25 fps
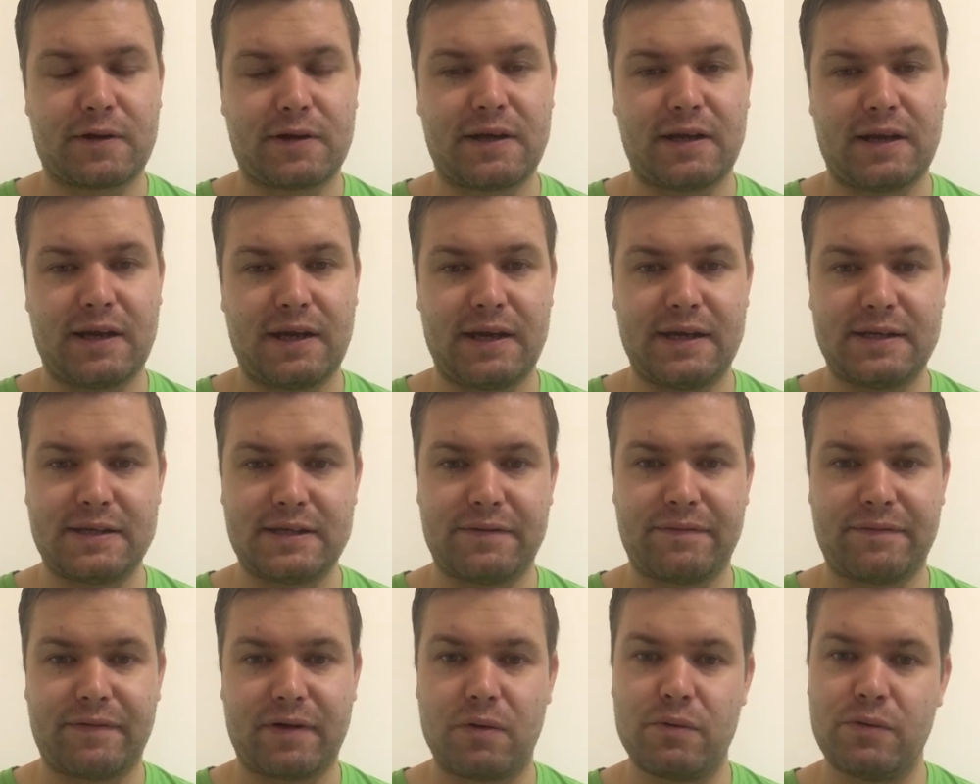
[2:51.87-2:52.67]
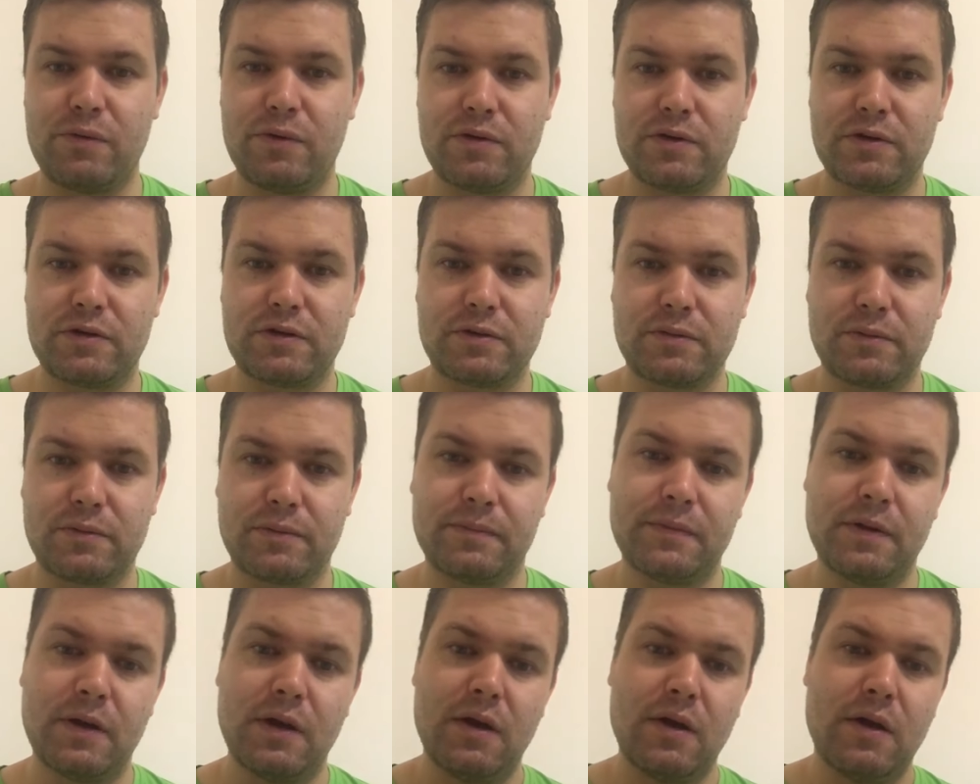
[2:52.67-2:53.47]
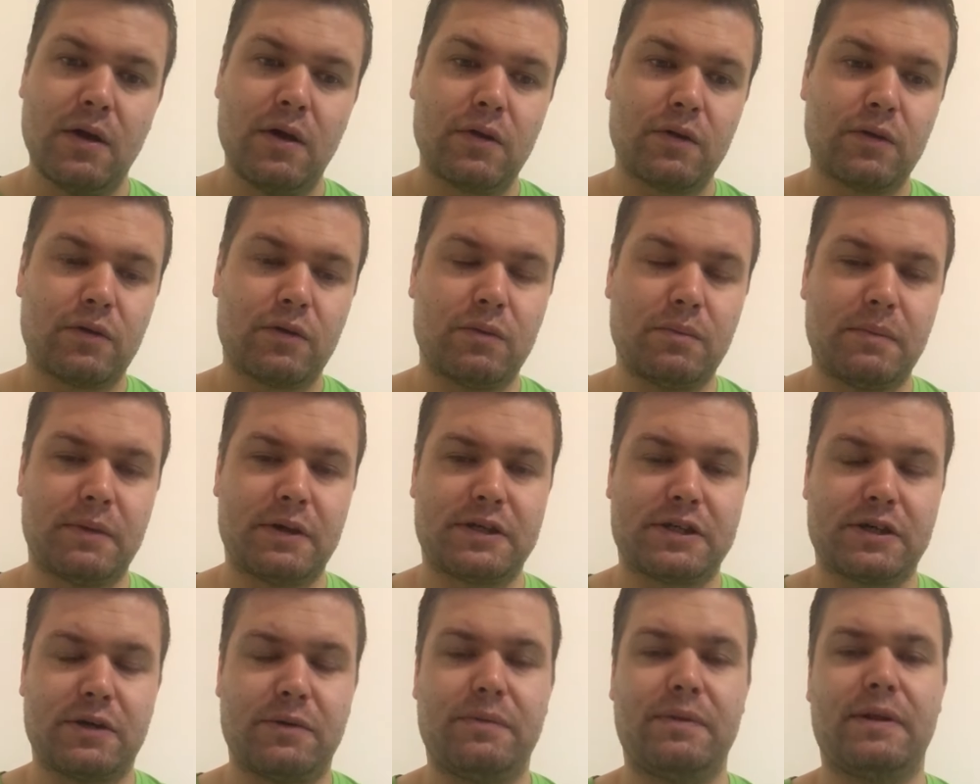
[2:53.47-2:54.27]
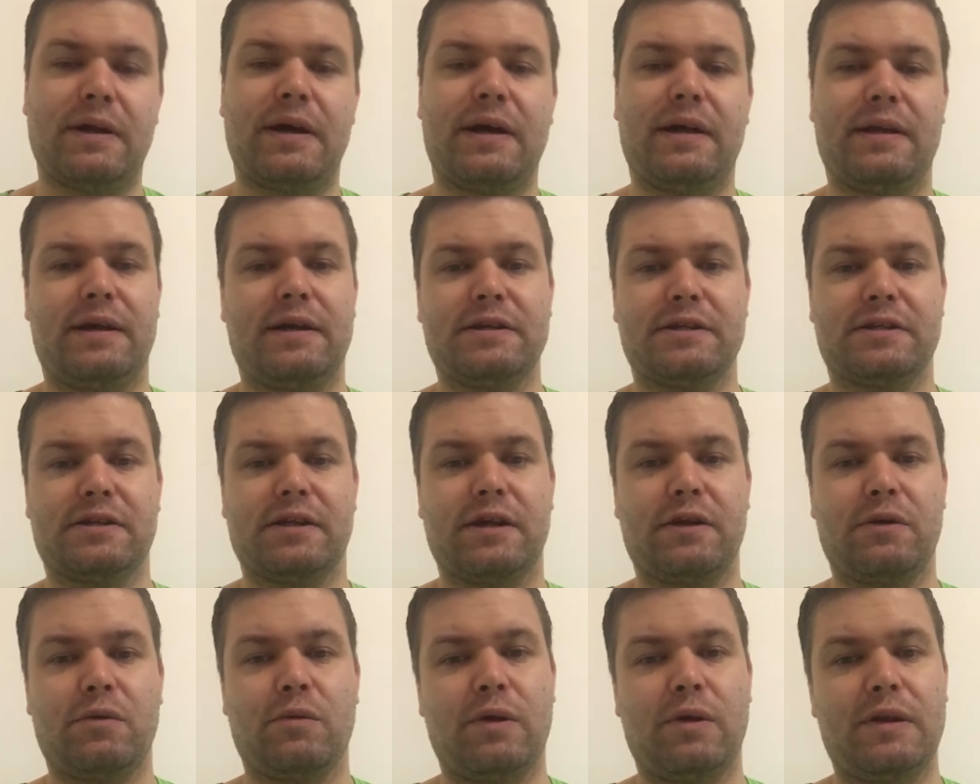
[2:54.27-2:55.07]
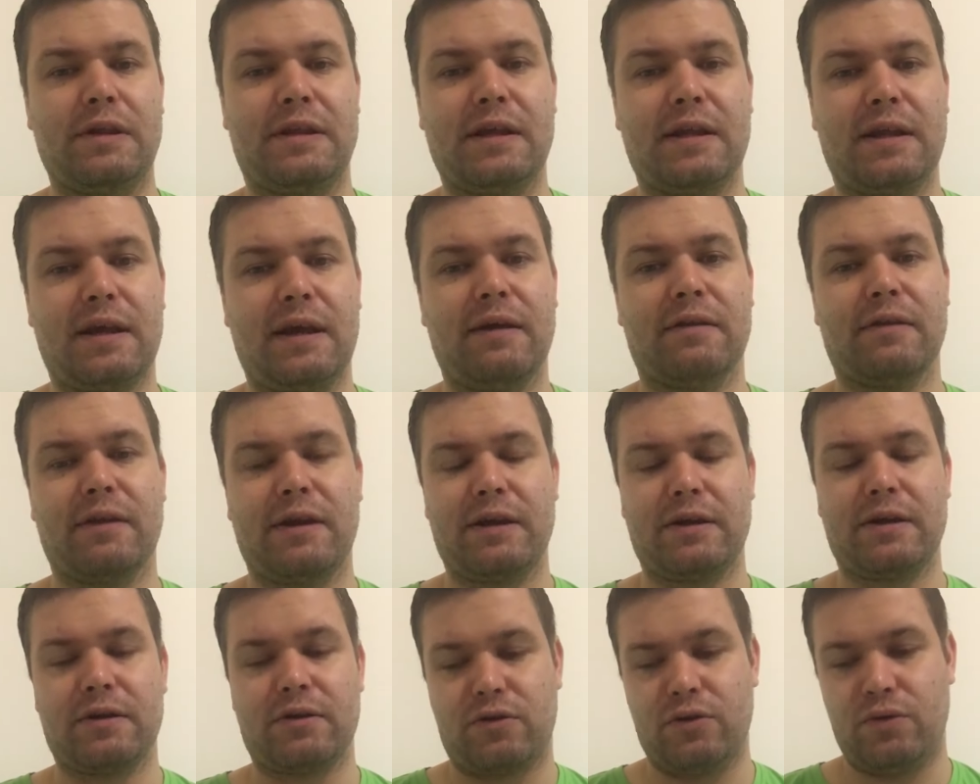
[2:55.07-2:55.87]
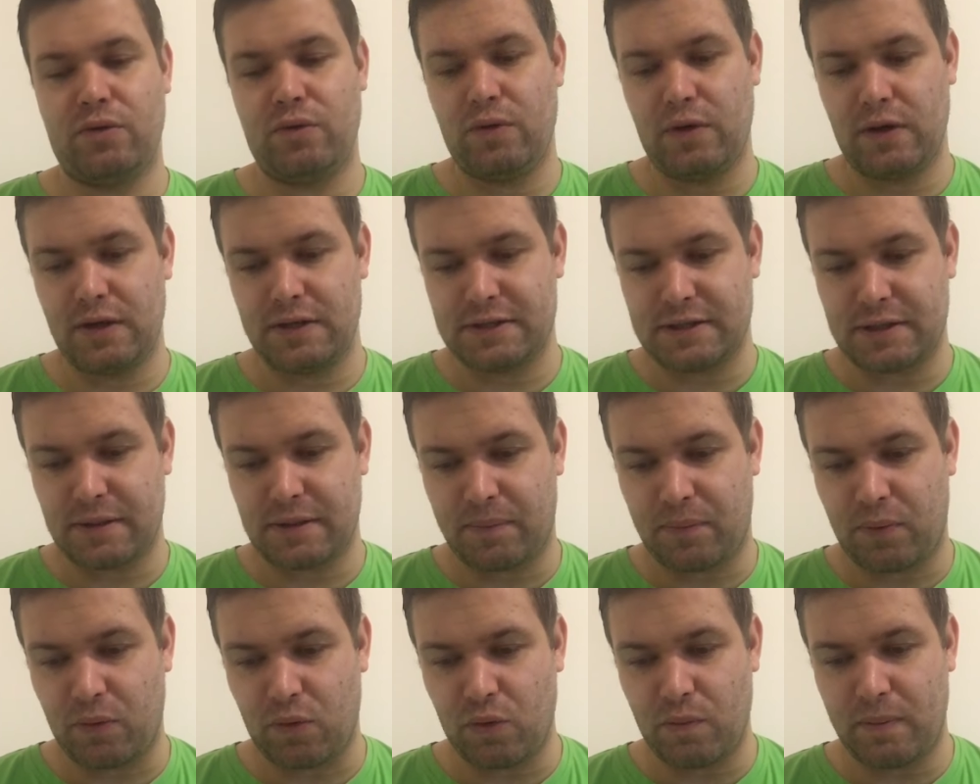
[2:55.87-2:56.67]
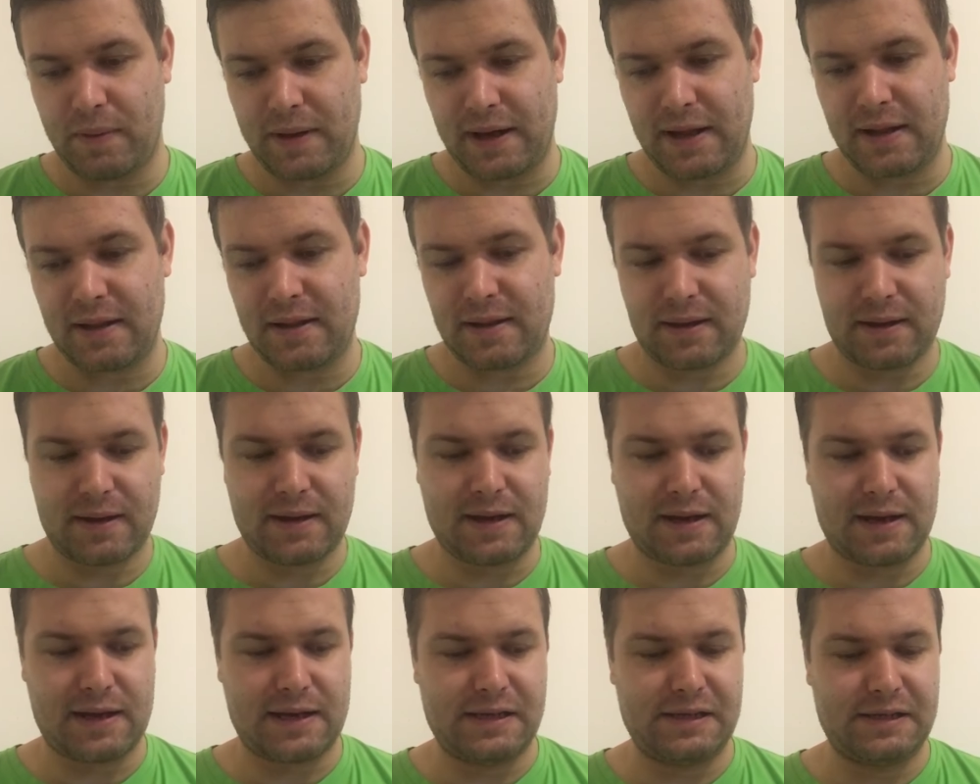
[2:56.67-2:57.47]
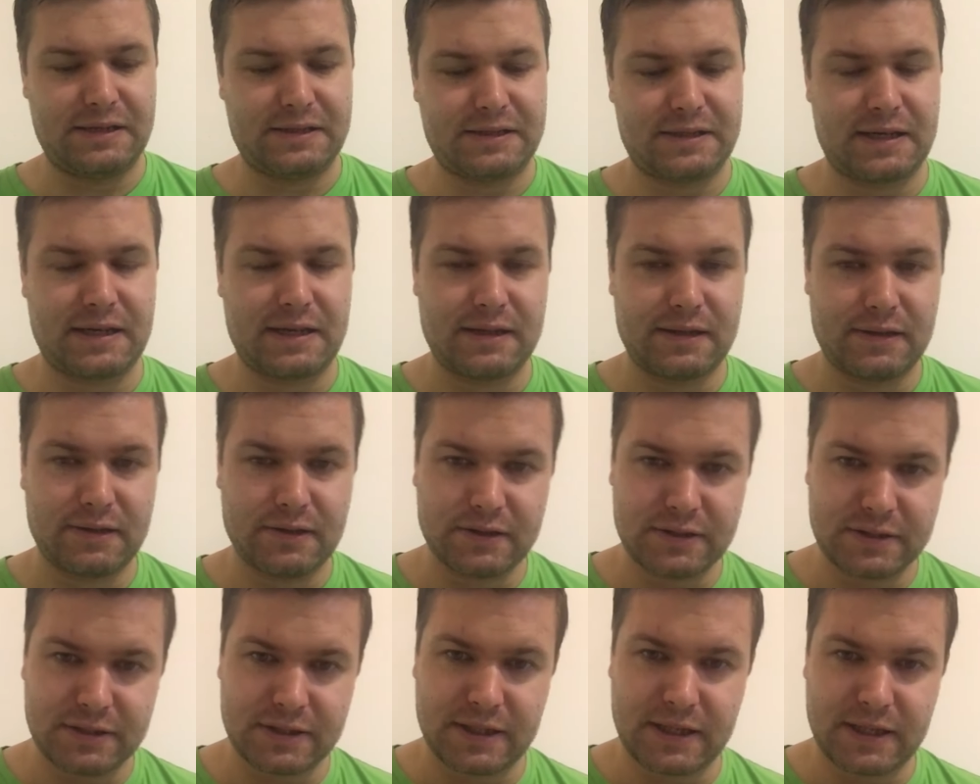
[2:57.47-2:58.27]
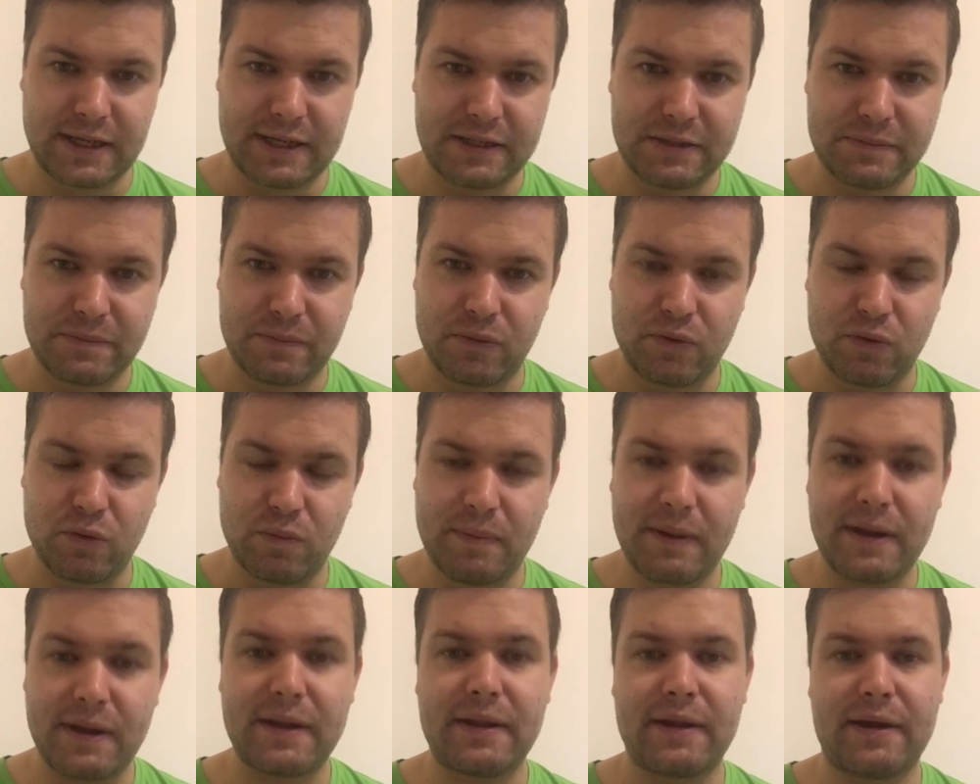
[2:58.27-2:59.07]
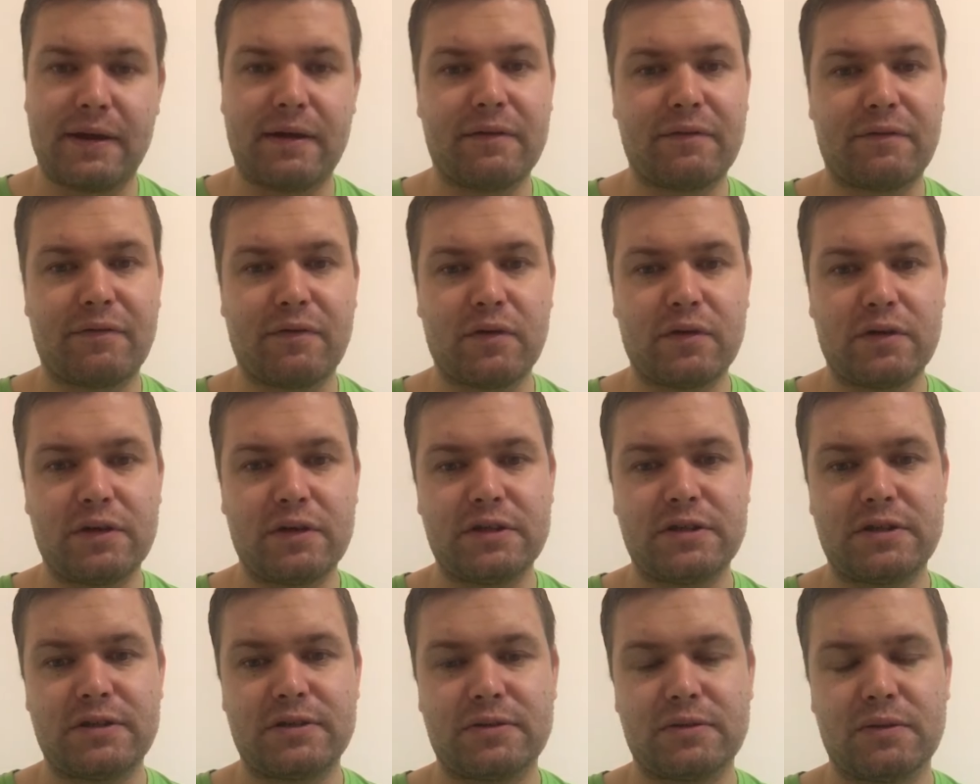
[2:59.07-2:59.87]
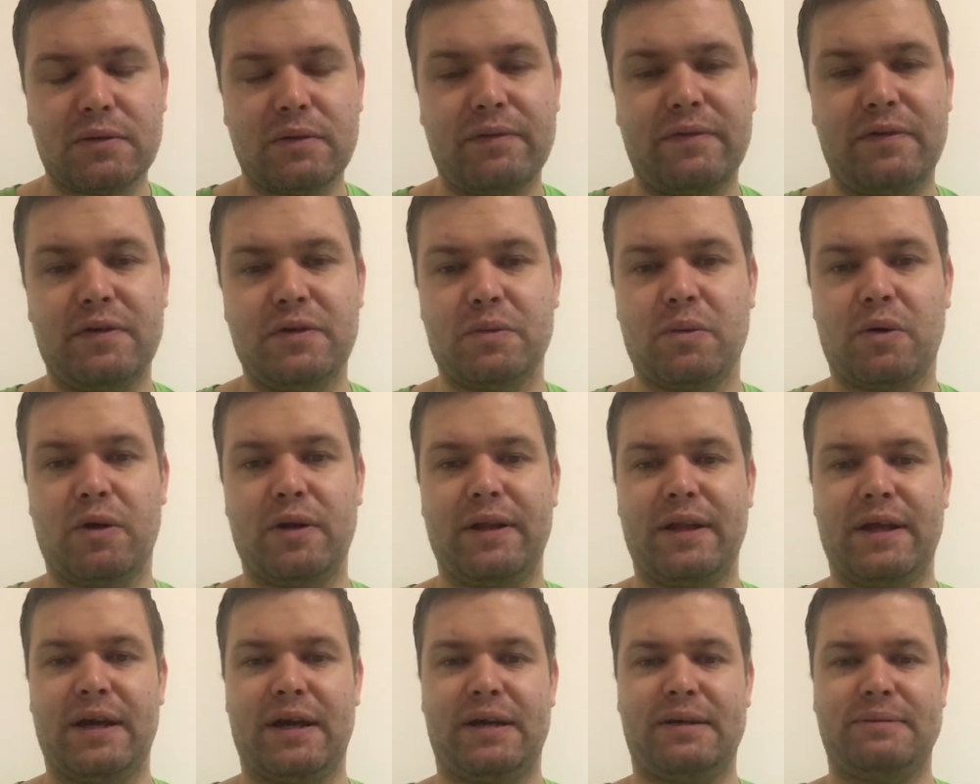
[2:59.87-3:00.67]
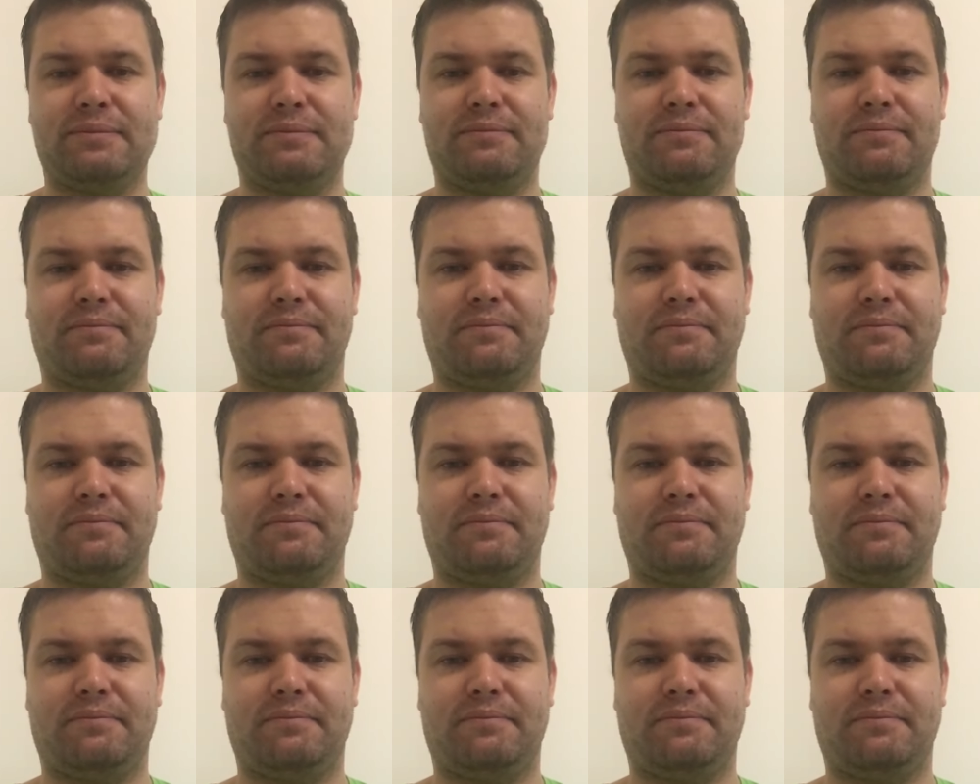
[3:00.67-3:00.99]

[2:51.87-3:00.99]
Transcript: crazy value. So don't miss out on that. That's link one today. Link two is the pro bet, guys, and there's a nice pro bet there for you. So if you want that,